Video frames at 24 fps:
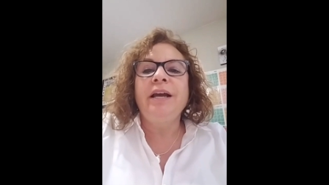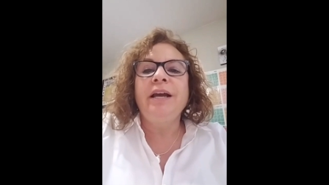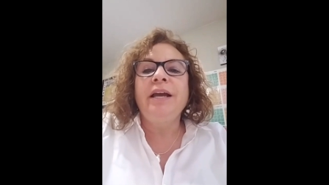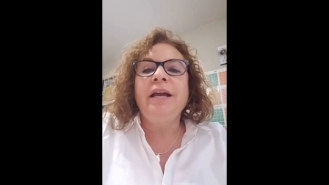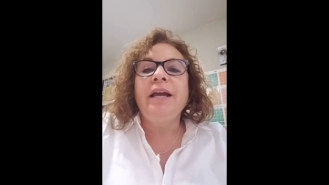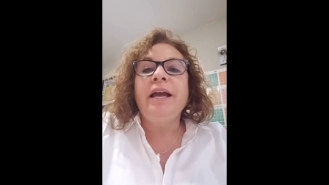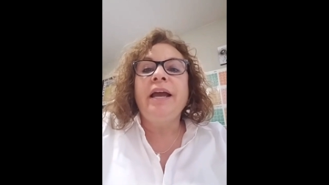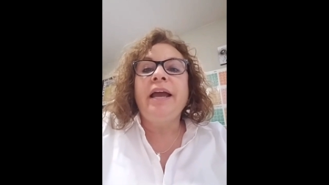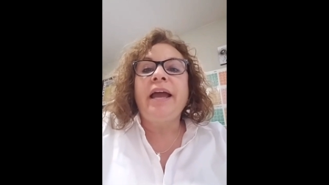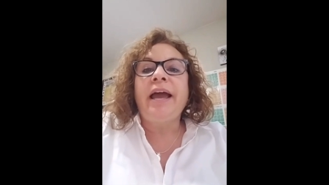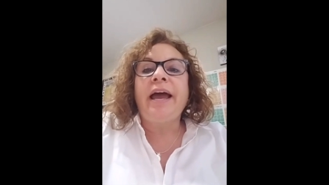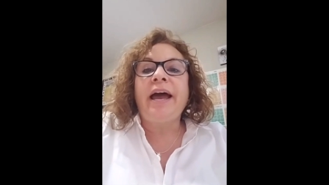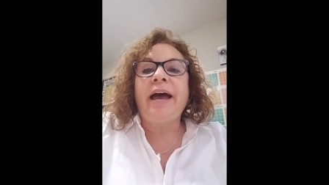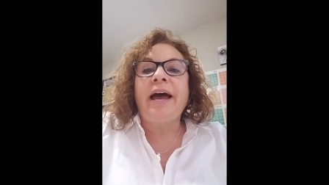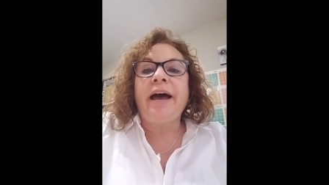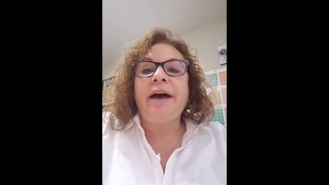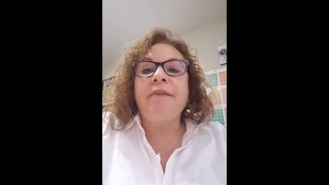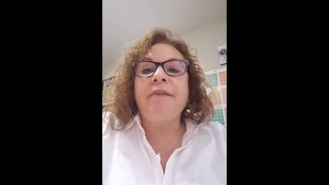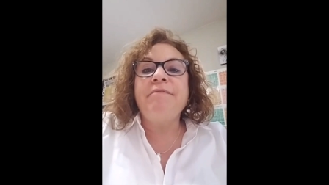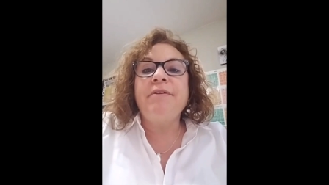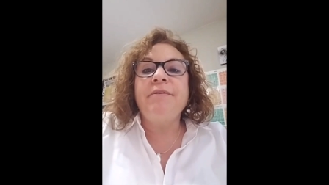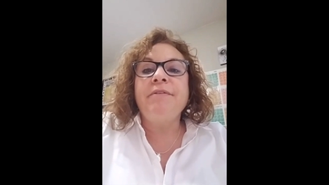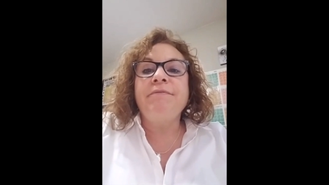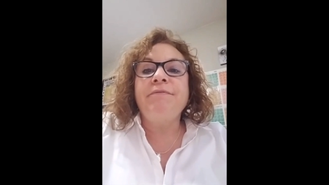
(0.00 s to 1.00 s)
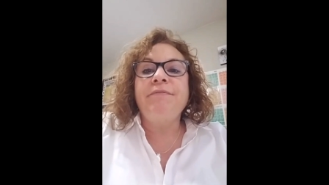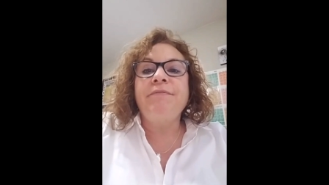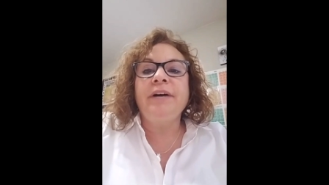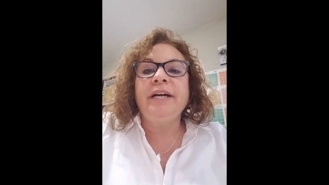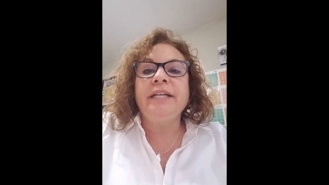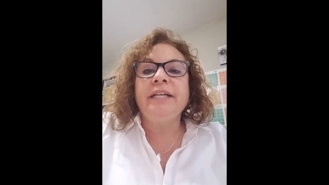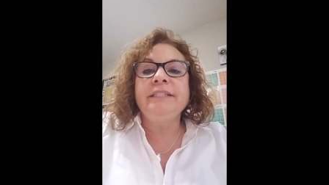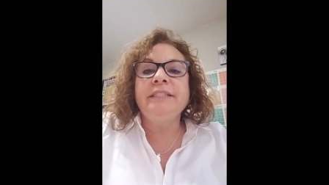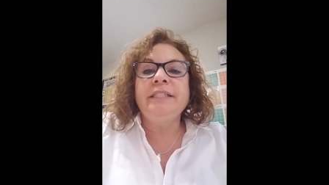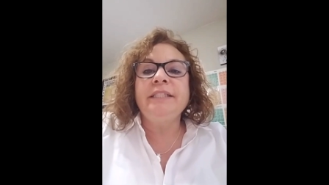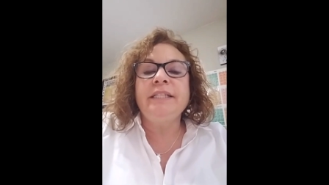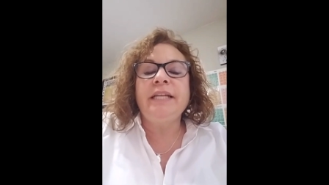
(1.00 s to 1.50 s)
have fun
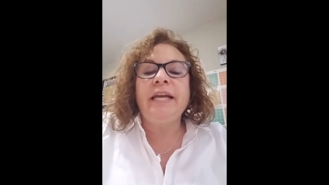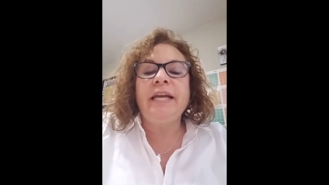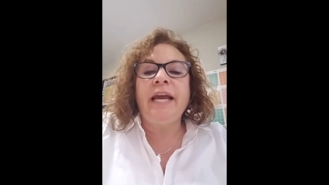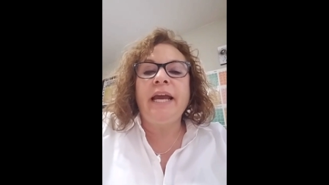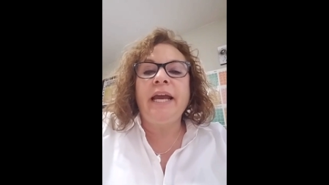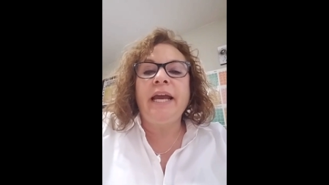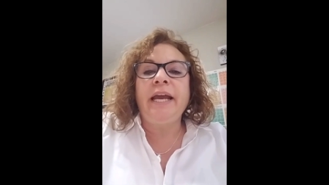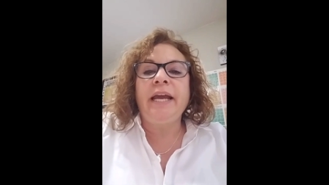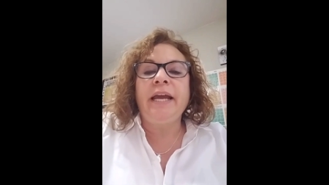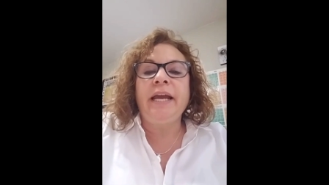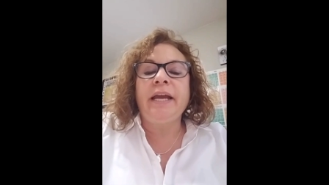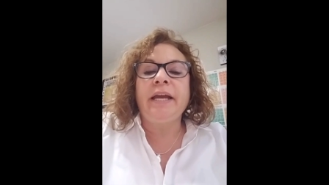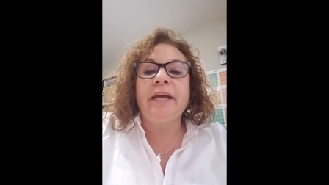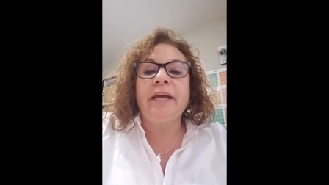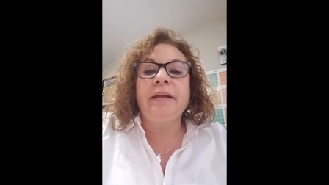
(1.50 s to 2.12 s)
today and